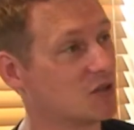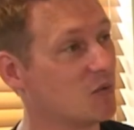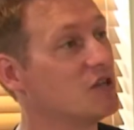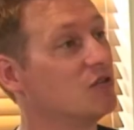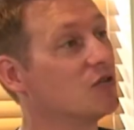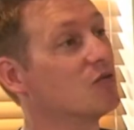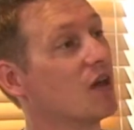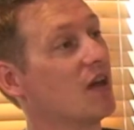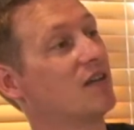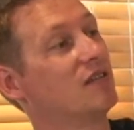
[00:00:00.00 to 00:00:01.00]
So when you do
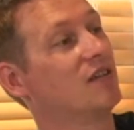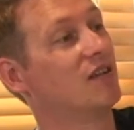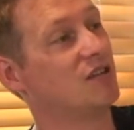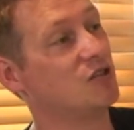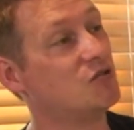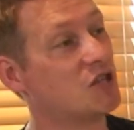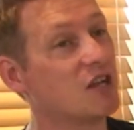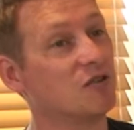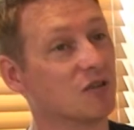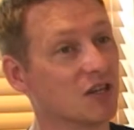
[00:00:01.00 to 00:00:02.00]
that, you
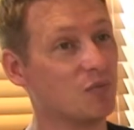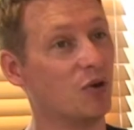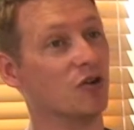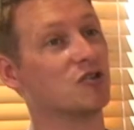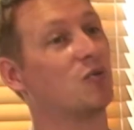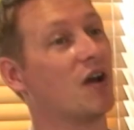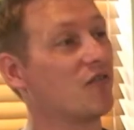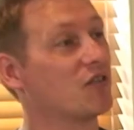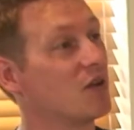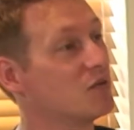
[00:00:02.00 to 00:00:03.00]
genuinely push
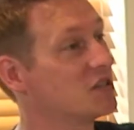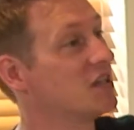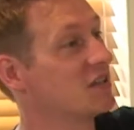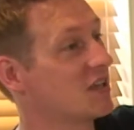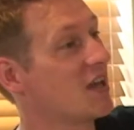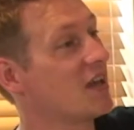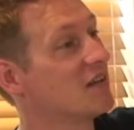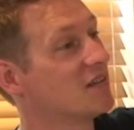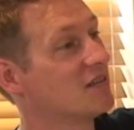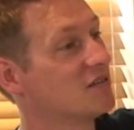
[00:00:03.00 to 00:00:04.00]
whatever they were seeing
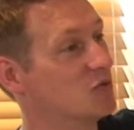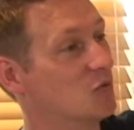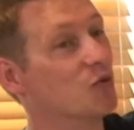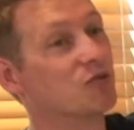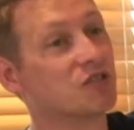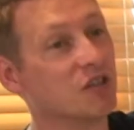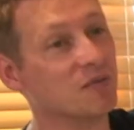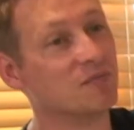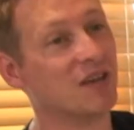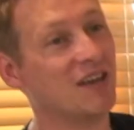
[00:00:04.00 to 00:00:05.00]
there towards
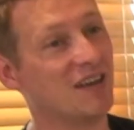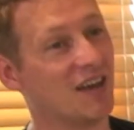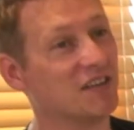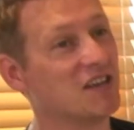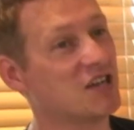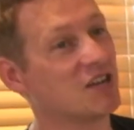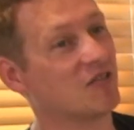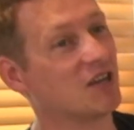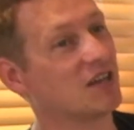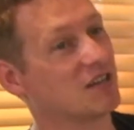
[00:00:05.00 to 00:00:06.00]
them, and they
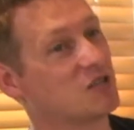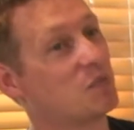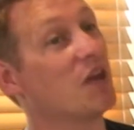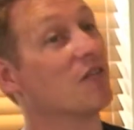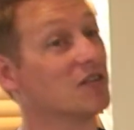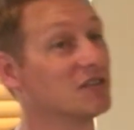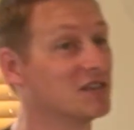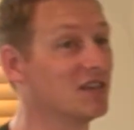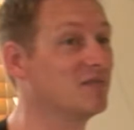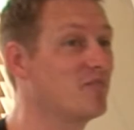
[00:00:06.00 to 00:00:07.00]
generally
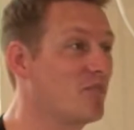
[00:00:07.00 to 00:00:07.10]
experience it